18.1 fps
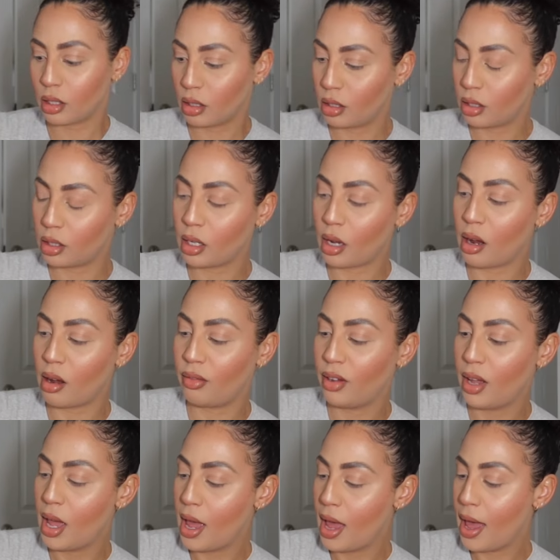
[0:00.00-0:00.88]
and
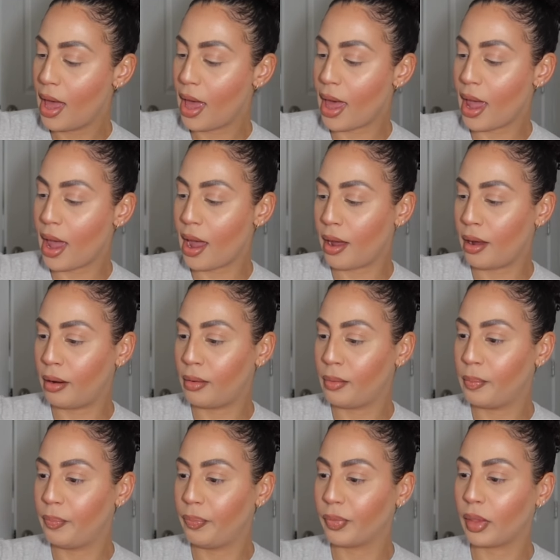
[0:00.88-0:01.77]
stuff
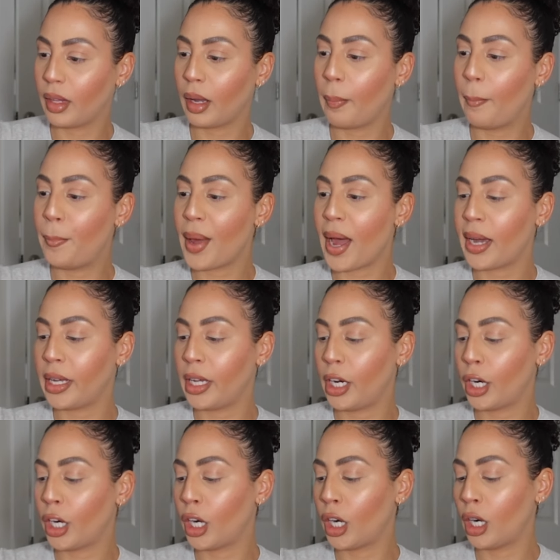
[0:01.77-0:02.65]
and like
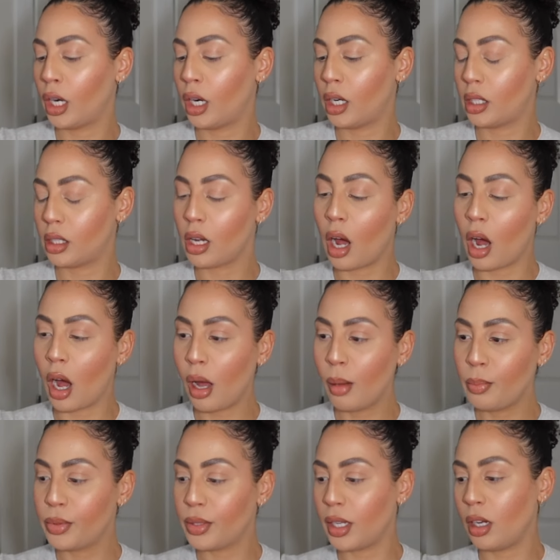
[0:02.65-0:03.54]
baggier
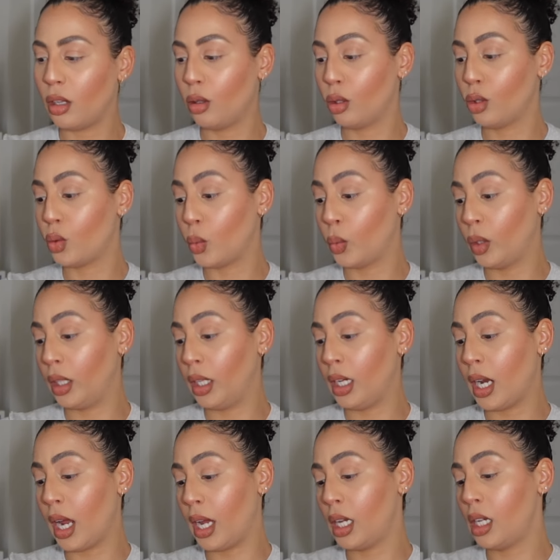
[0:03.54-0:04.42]
tops and it looks
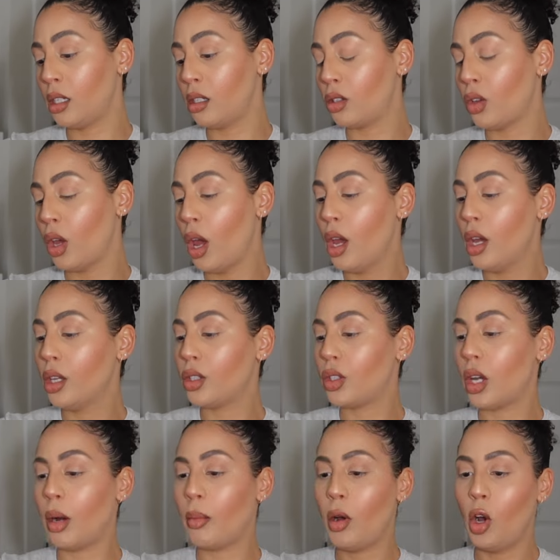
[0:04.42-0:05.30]
really nice.
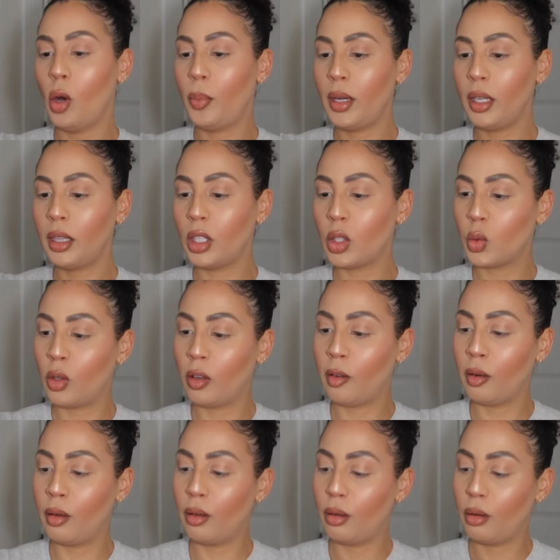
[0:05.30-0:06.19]
So I'm hoping these
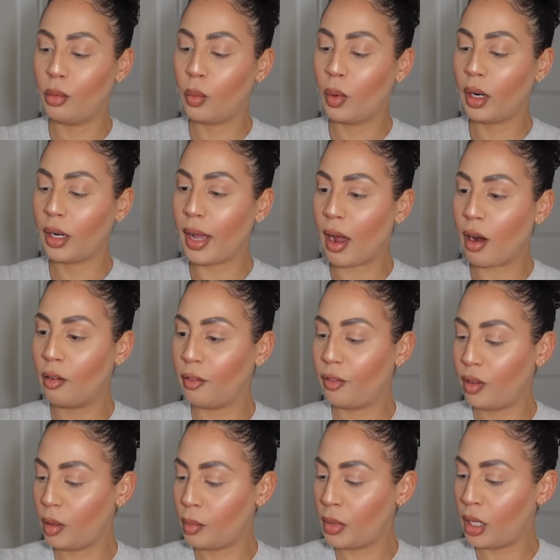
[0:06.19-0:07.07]
will work out
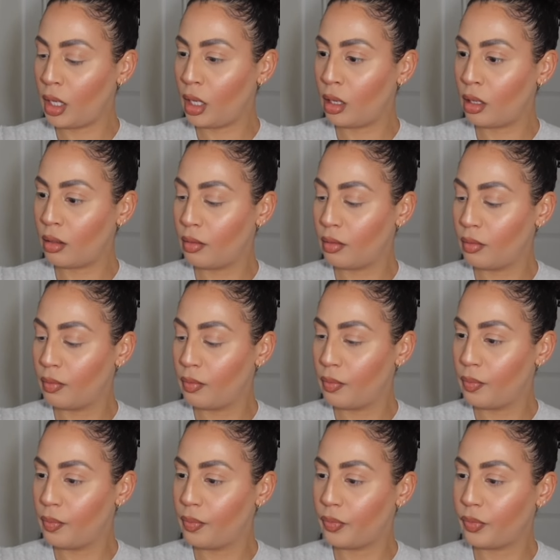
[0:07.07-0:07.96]
for me.
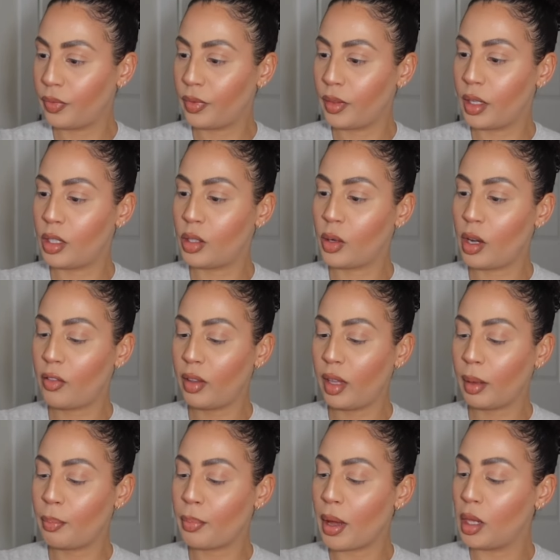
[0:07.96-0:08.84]
They do have
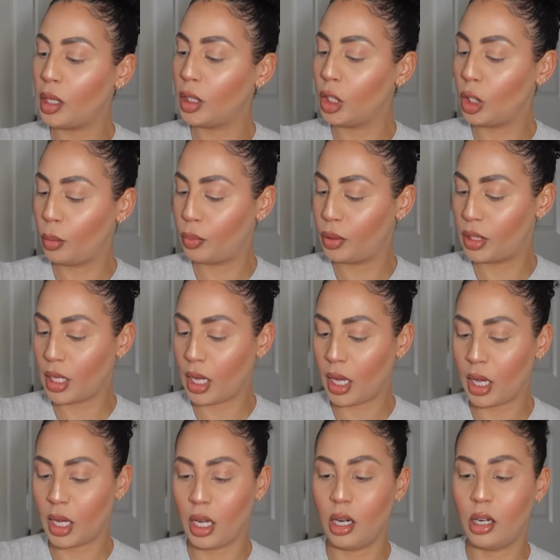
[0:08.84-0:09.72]
like belt loops
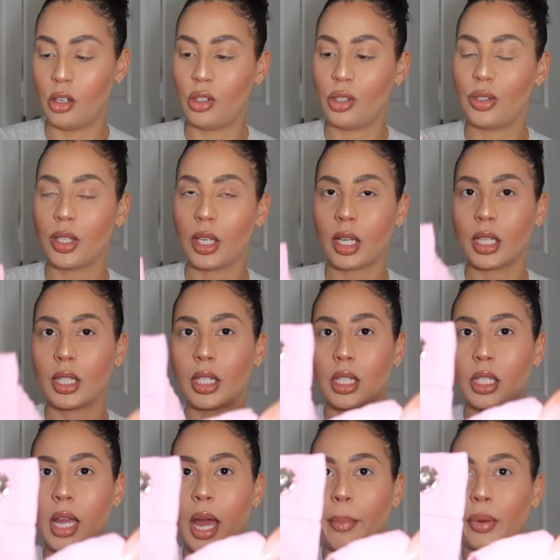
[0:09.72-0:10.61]
and just like a
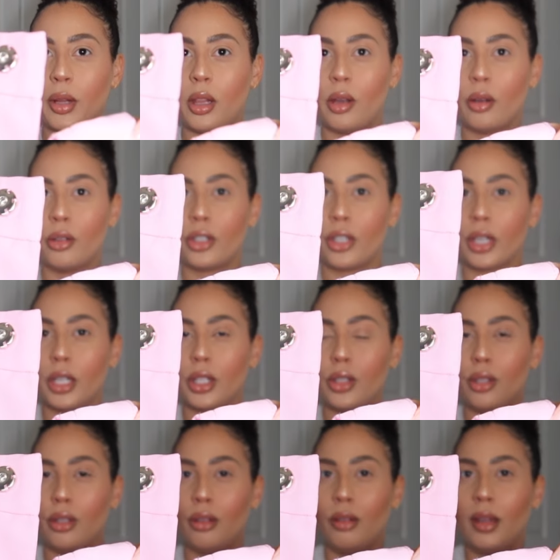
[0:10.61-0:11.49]
snap closure
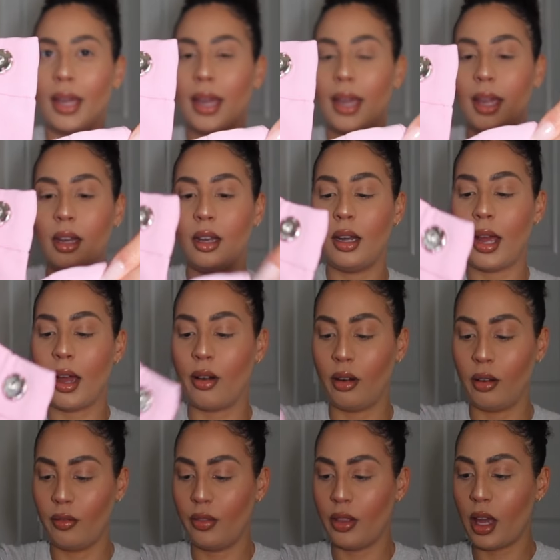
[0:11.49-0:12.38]
to get in and
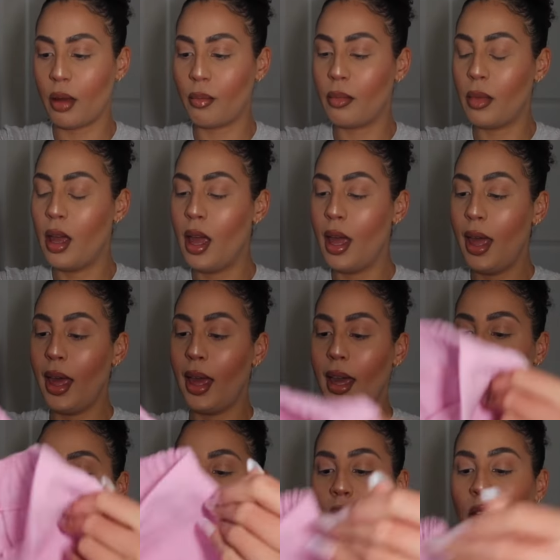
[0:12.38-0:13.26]
out of them.
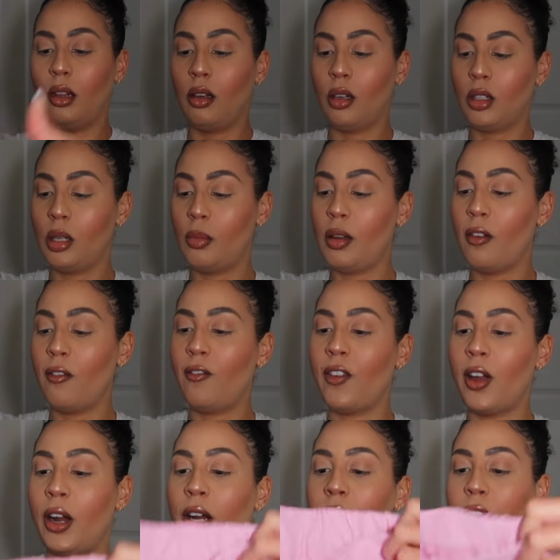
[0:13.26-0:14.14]
And they look to be
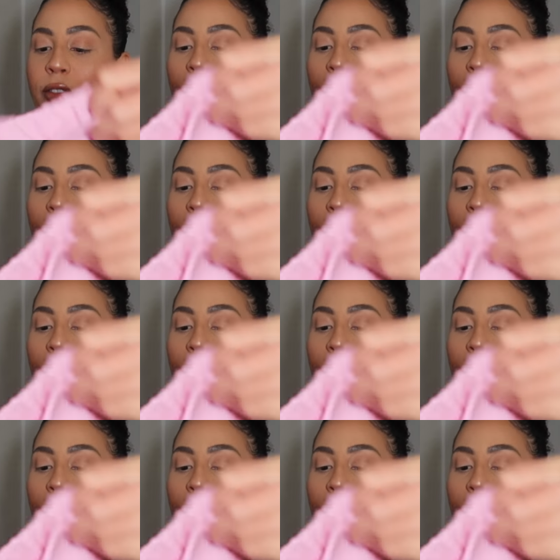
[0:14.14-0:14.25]
very,